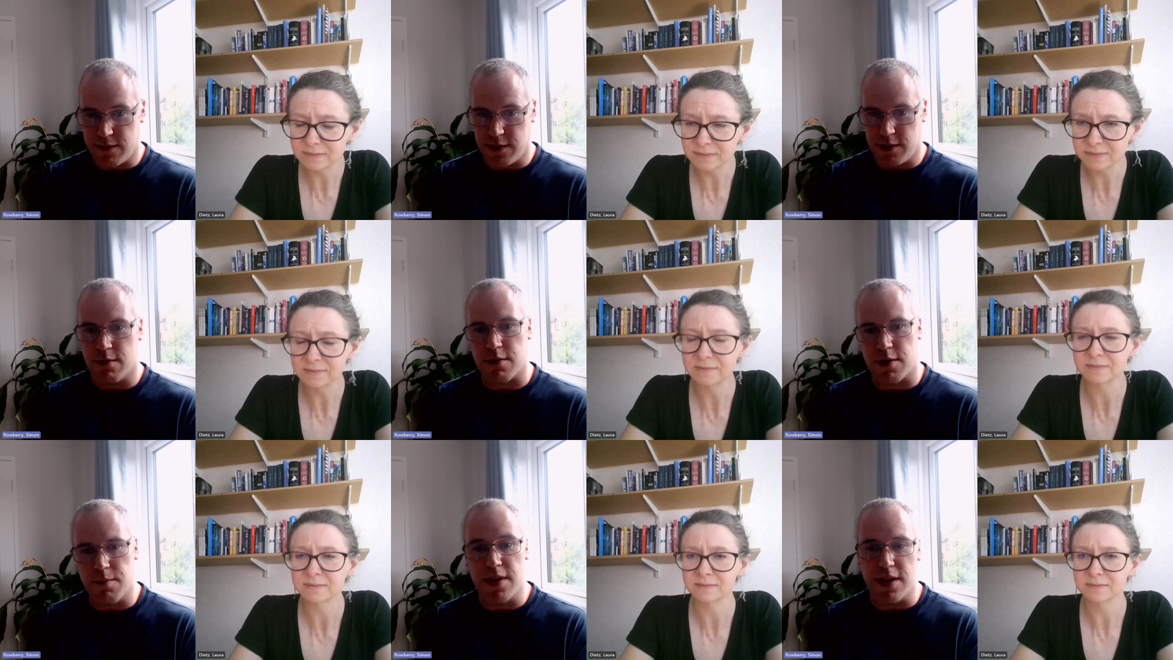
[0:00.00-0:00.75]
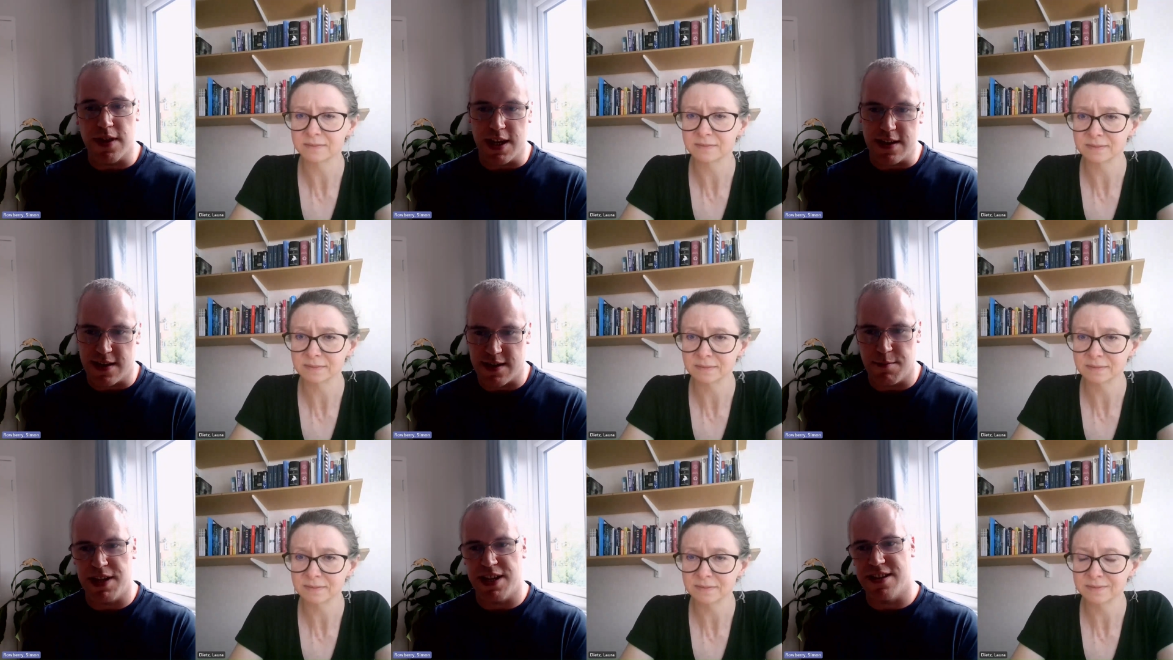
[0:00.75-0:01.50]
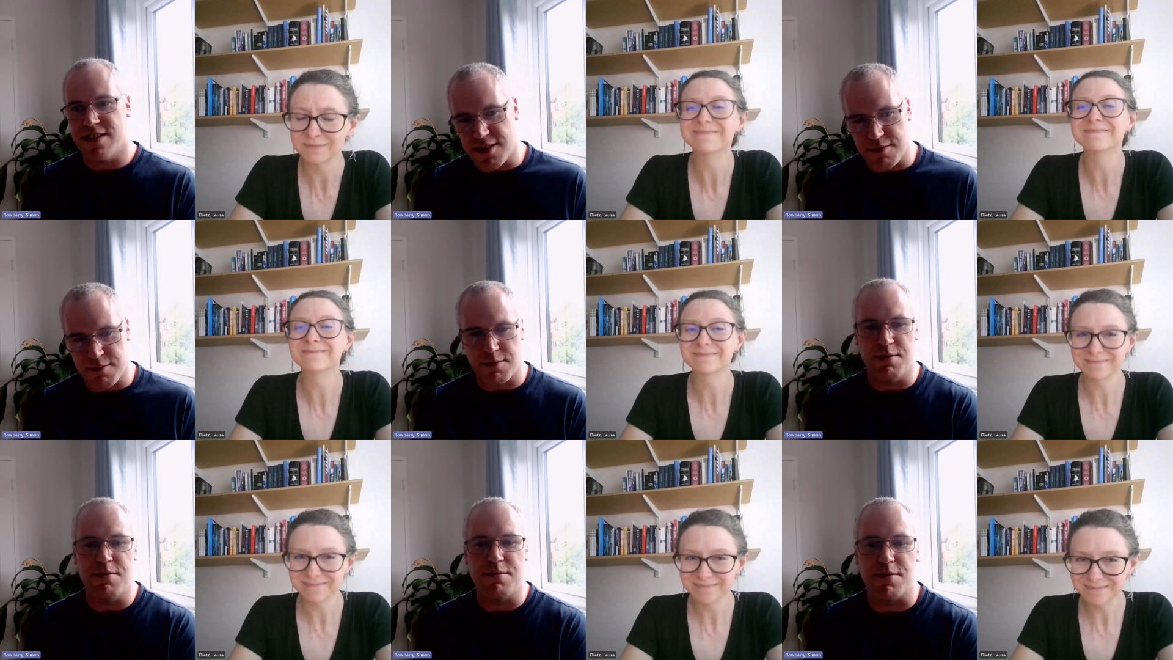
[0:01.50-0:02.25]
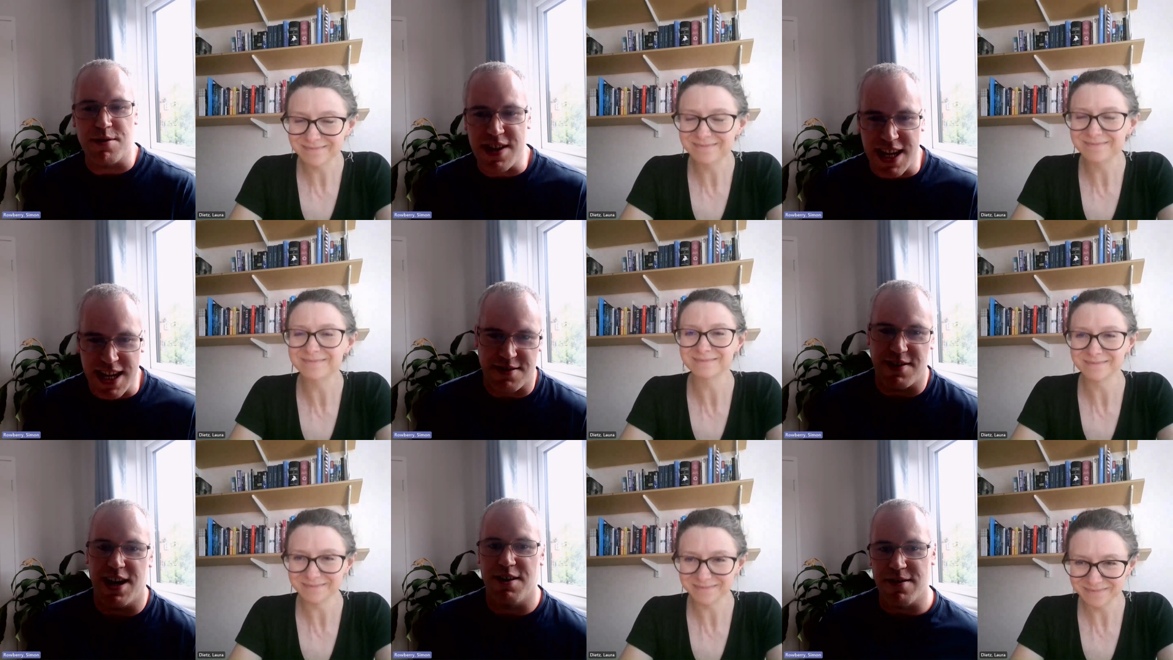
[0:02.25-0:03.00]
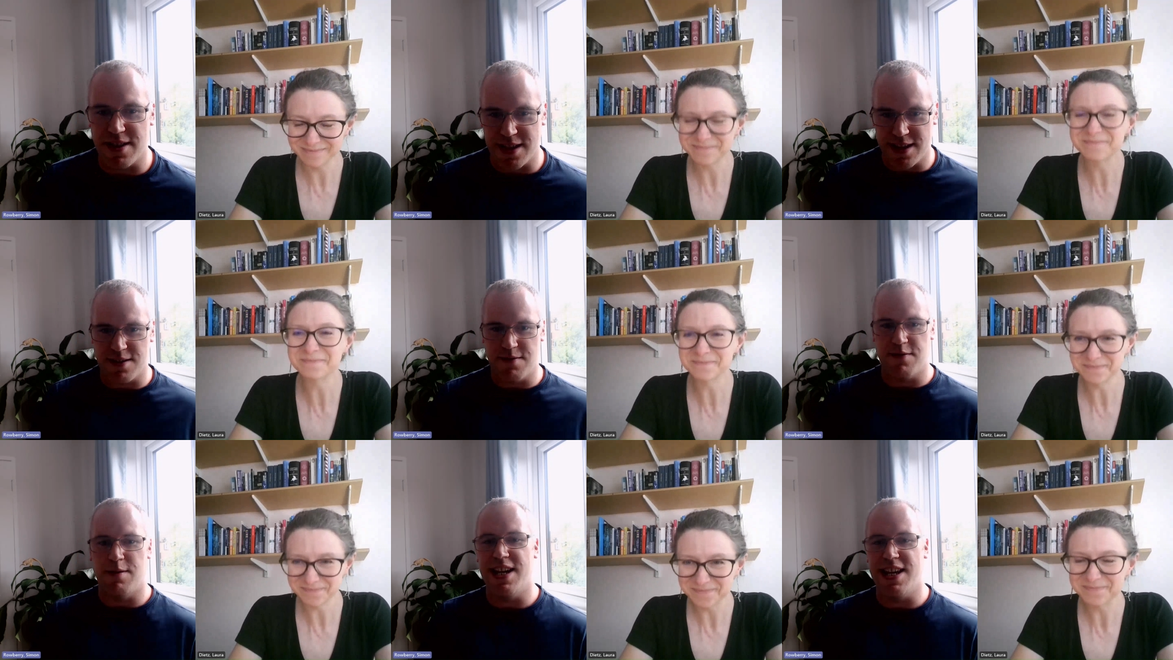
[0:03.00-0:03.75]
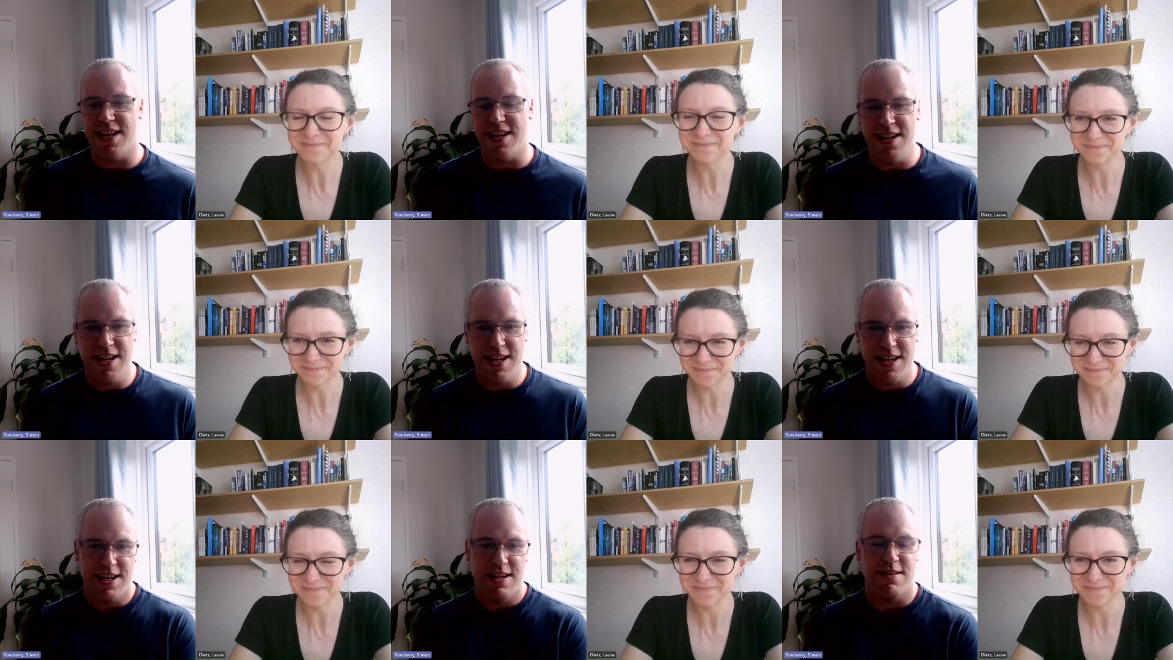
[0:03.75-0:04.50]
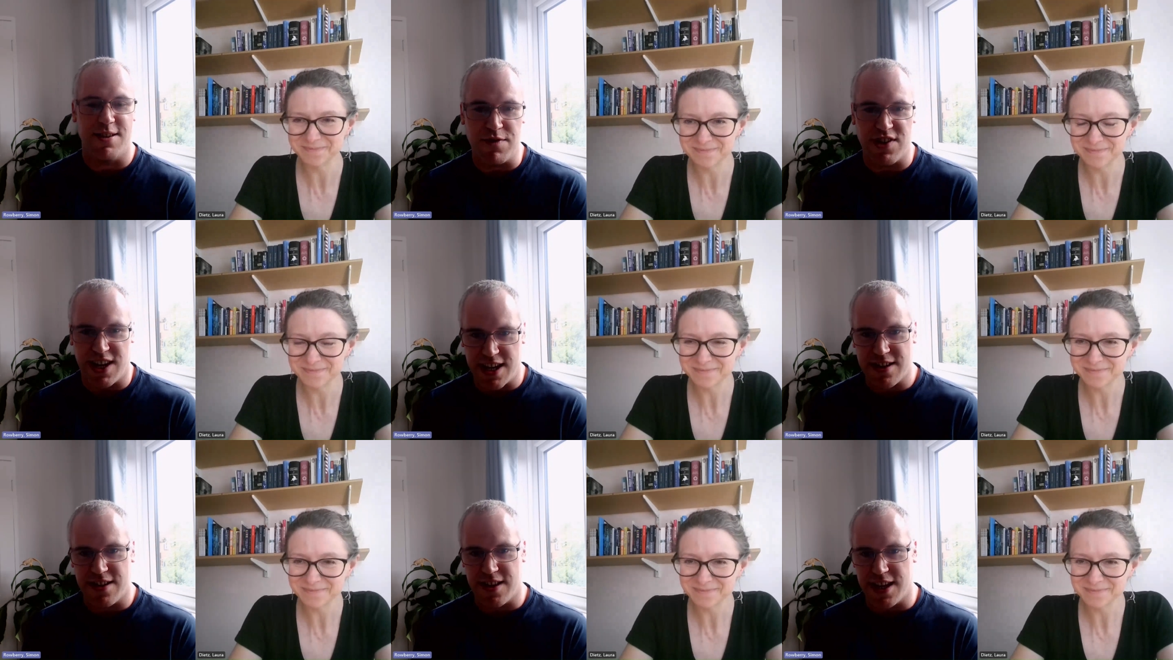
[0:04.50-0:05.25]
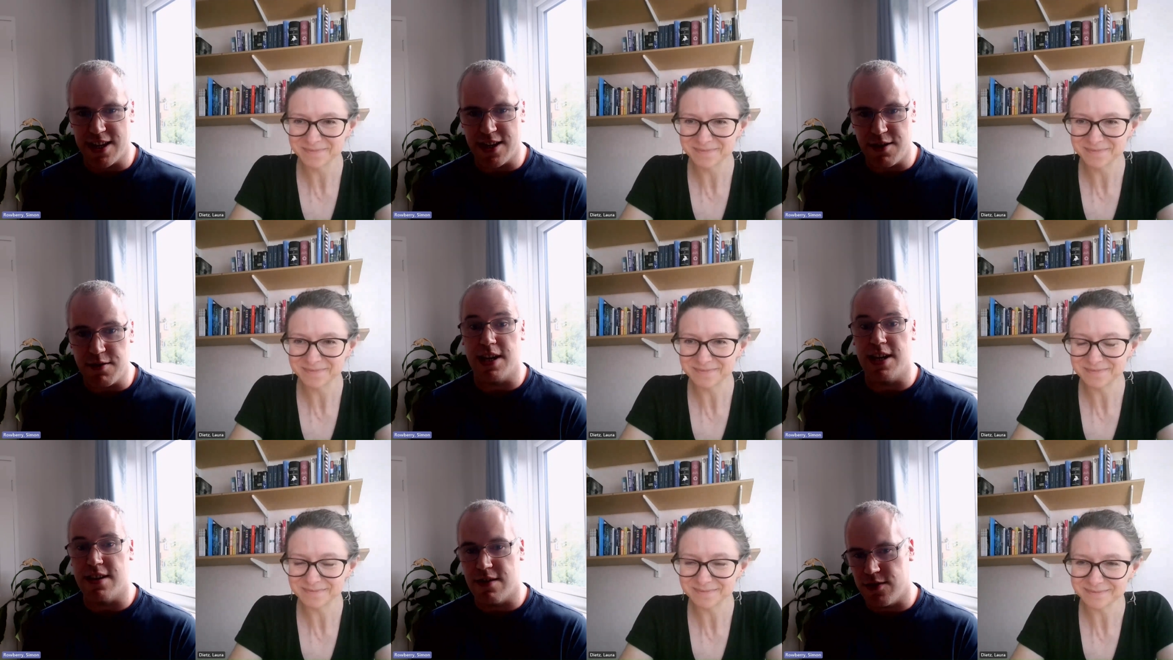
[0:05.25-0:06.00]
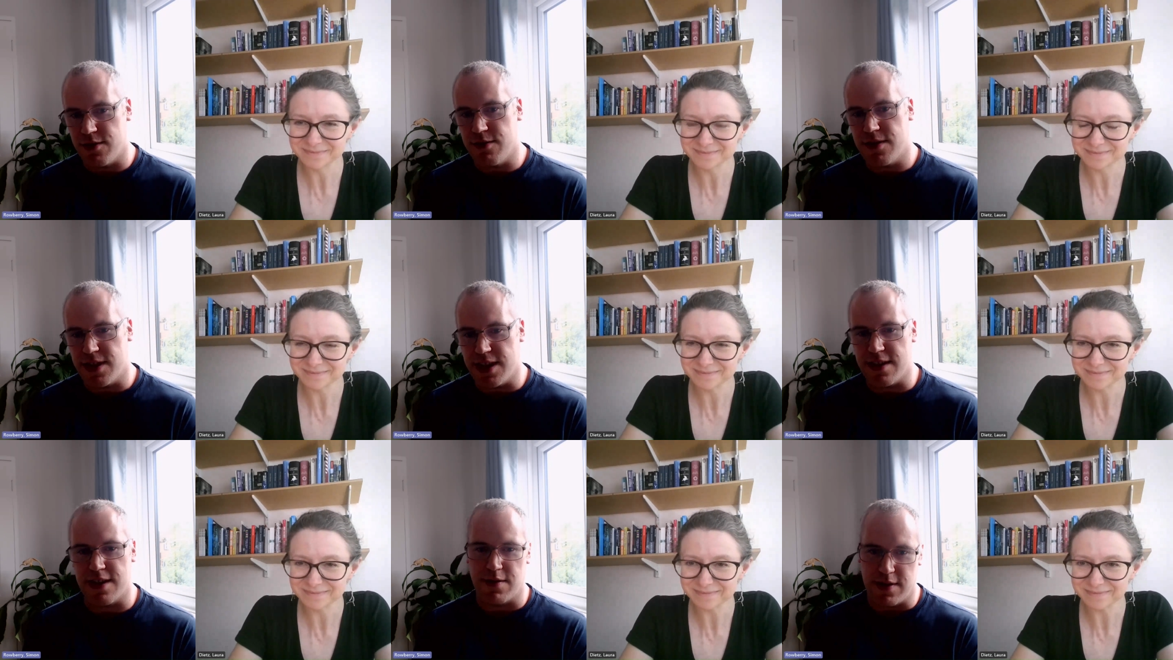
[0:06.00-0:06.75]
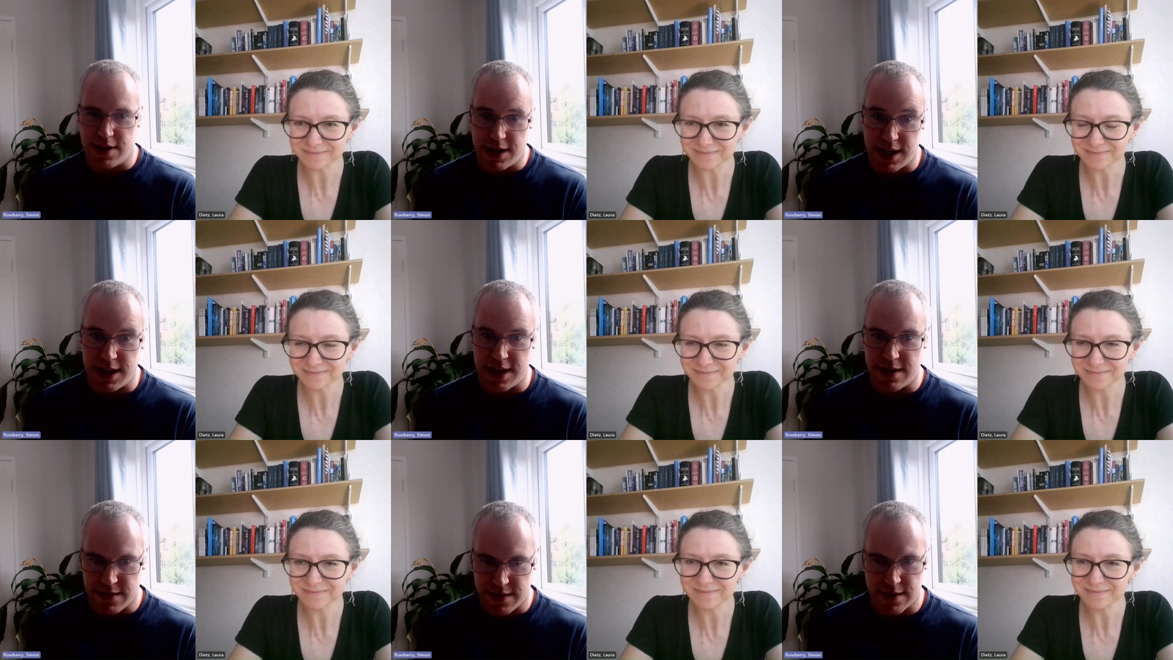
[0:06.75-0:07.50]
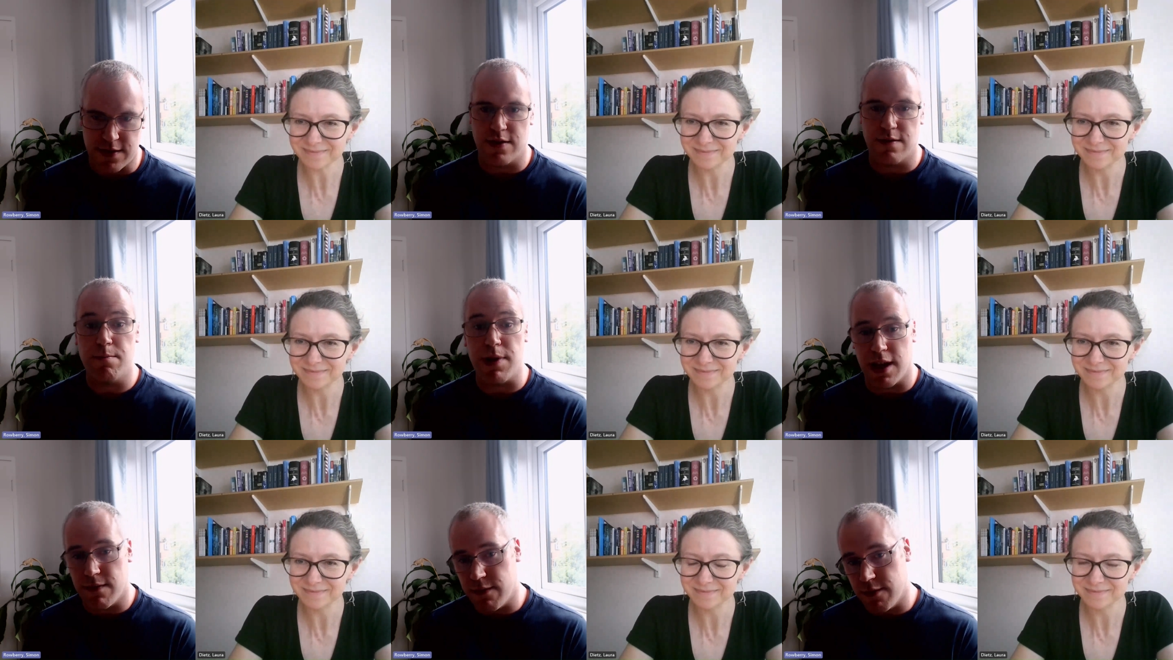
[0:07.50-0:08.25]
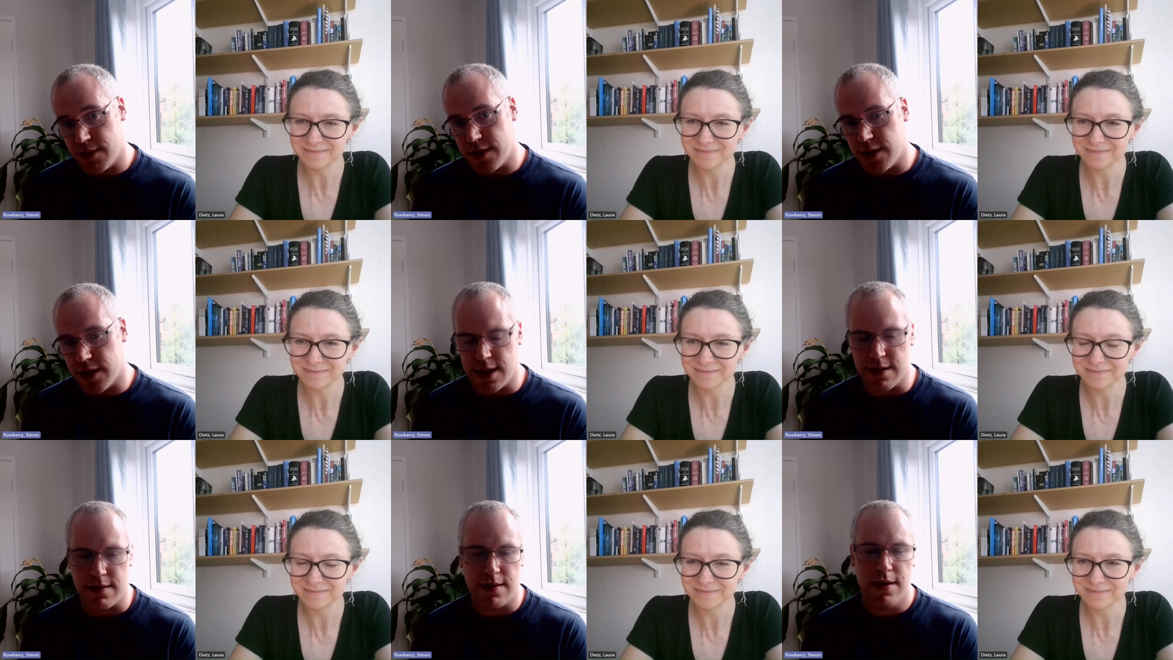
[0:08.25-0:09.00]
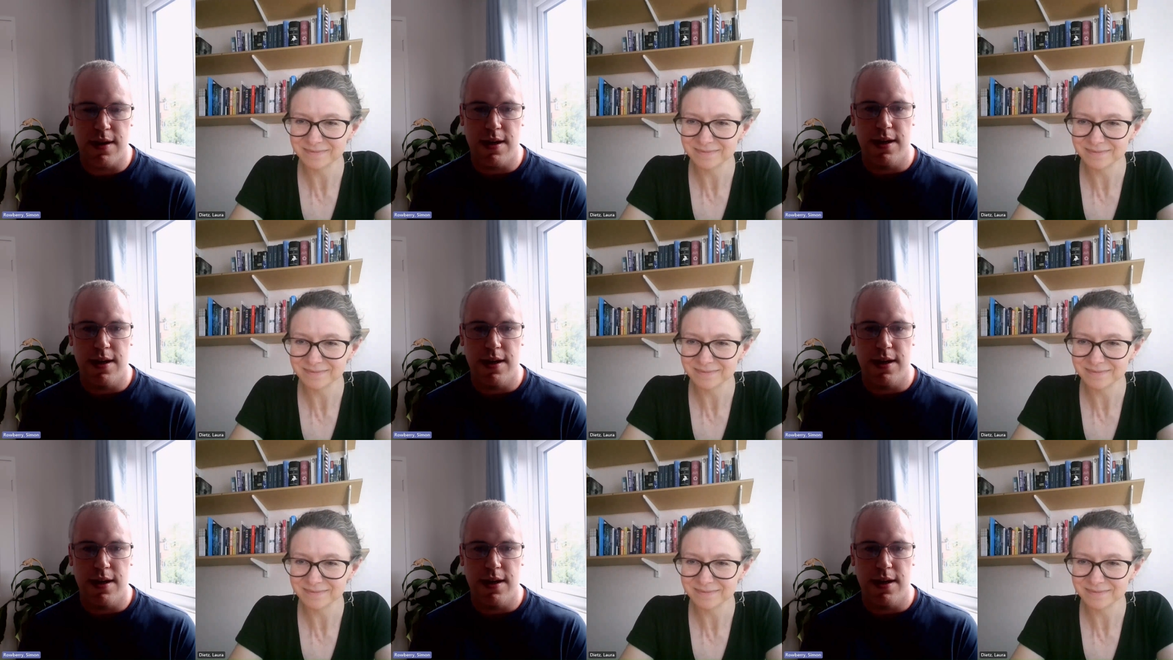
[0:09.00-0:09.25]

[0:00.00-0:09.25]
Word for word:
Speaker 1: a fulcrum that these disciplines kind of rotate around. That's a familiar subject, then you can introduce these different ideas such as platform studies